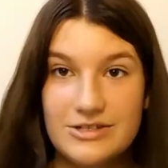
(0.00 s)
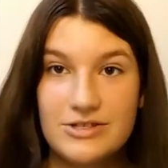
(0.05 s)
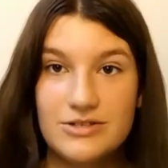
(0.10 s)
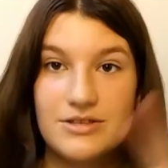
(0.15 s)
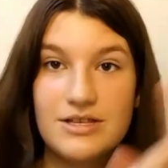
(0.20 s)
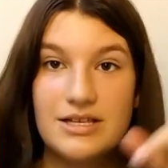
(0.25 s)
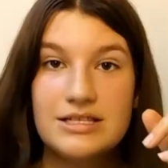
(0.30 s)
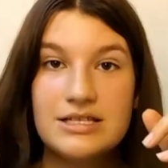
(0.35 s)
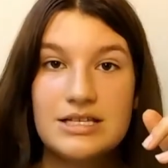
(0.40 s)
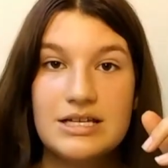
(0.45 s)
So
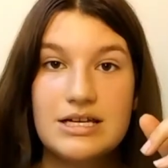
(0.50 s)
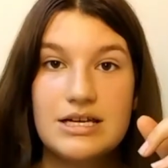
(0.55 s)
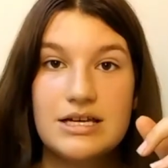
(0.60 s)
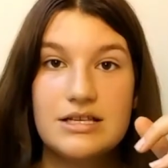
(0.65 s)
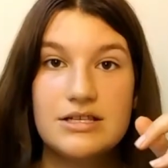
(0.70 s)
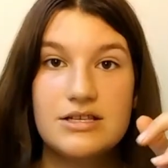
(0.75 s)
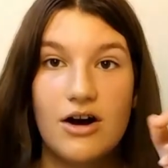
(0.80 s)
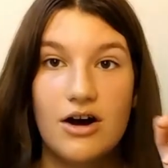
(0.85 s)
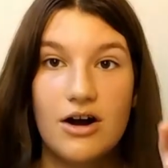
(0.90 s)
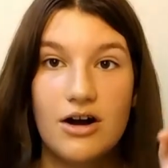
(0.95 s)
this
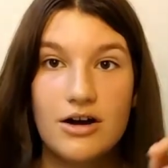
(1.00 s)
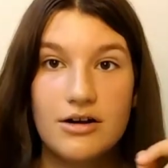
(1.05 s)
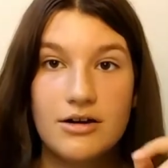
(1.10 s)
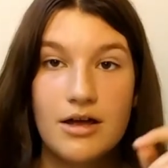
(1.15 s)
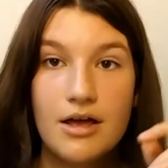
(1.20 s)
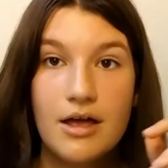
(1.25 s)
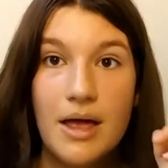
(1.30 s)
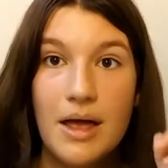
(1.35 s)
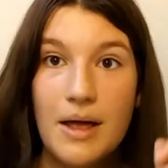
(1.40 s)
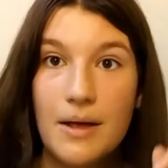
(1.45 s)
is our
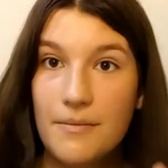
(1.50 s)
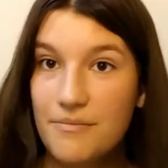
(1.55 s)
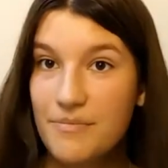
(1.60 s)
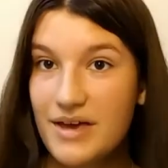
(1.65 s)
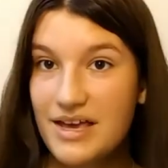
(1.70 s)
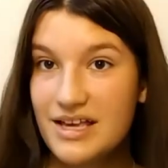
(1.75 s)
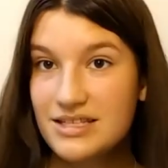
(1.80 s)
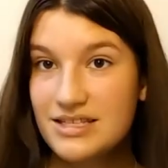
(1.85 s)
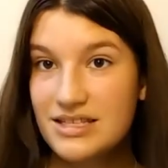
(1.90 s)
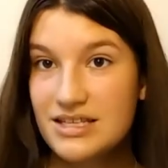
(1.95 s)

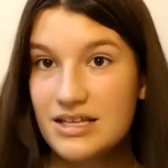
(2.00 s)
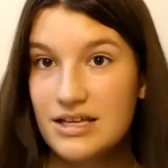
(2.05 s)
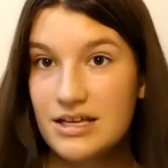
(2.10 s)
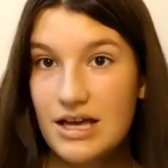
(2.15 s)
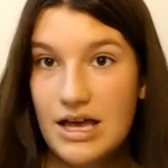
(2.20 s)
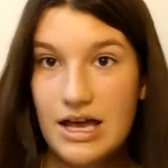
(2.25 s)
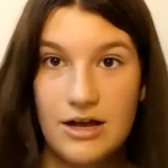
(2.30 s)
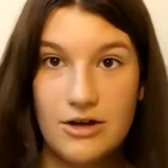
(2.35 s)
basic